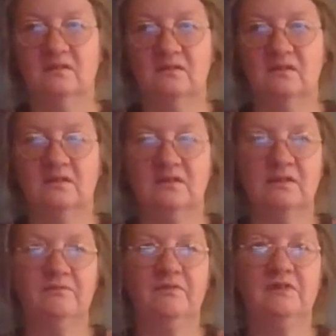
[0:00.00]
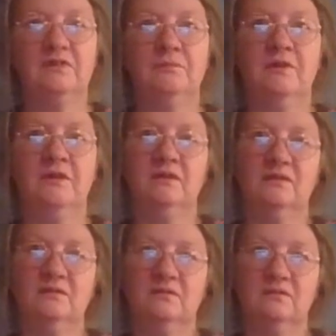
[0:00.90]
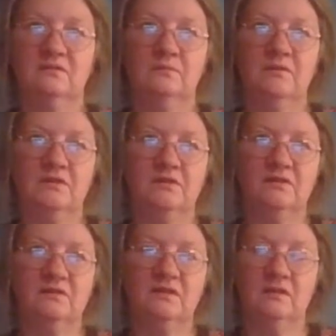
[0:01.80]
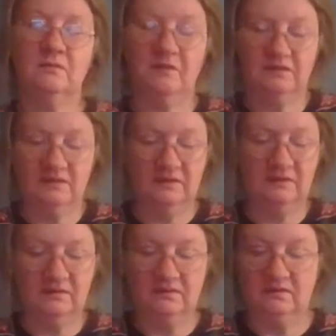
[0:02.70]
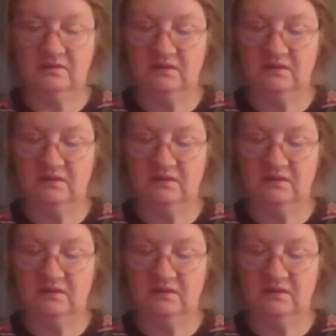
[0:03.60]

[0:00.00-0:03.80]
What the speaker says: does something to my muscles and my scenes.